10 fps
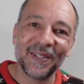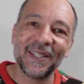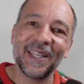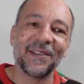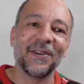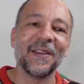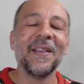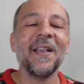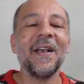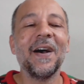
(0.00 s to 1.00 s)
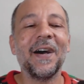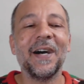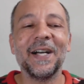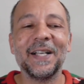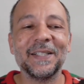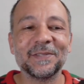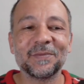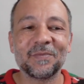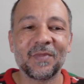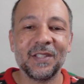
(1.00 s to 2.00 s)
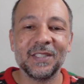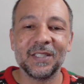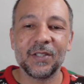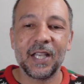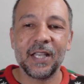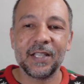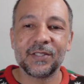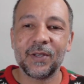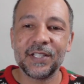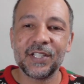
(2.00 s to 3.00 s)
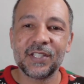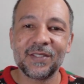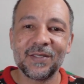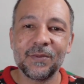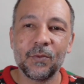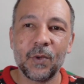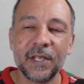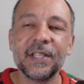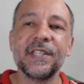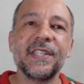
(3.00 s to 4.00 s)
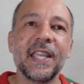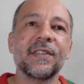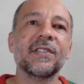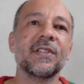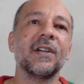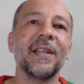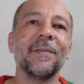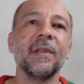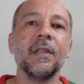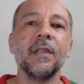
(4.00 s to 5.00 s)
But anyway, you know, so I just wanted to take this time